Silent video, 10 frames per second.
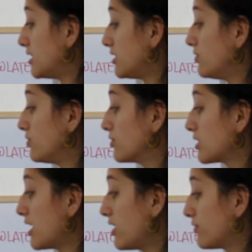you
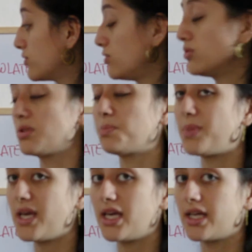don't have to use
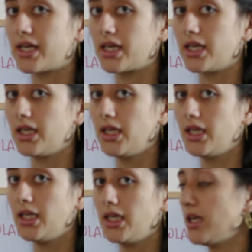per,
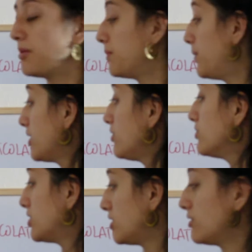but
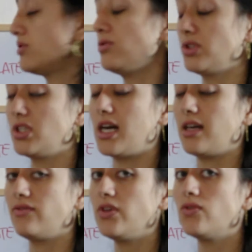you still use
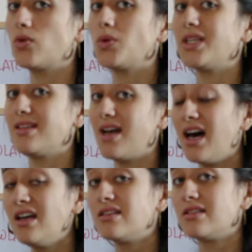da. Vivo qui
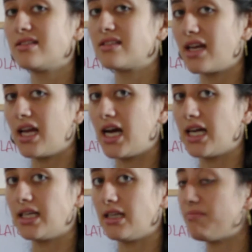da 3
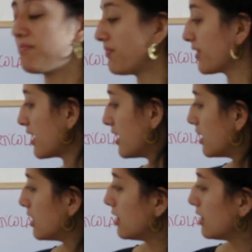anni.
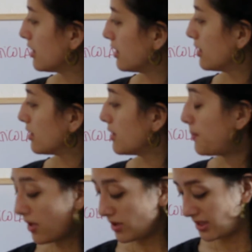The
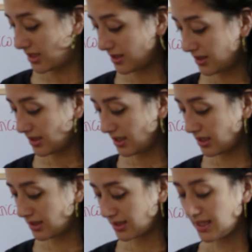point
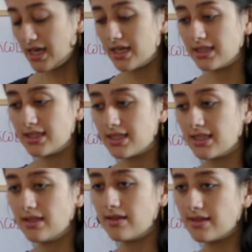is, guys,
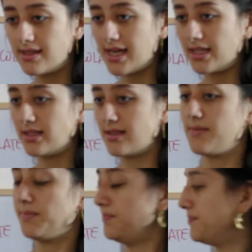that
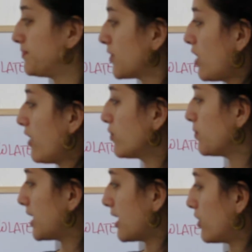you have to
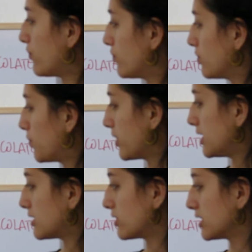be careful with
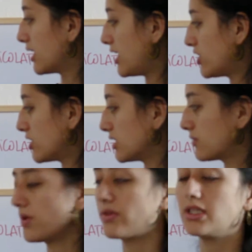these translations,
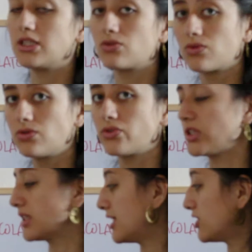with these raw
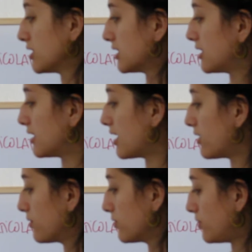translations that
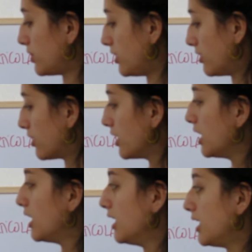I wrote you here.
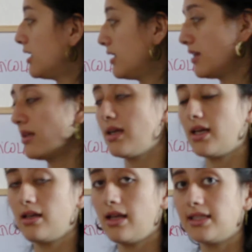In another
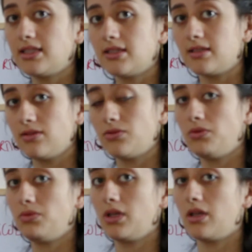lesson,
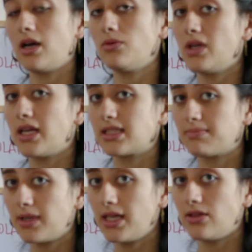I will
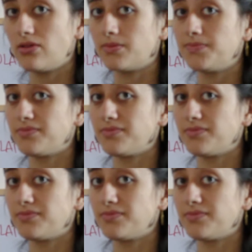explain you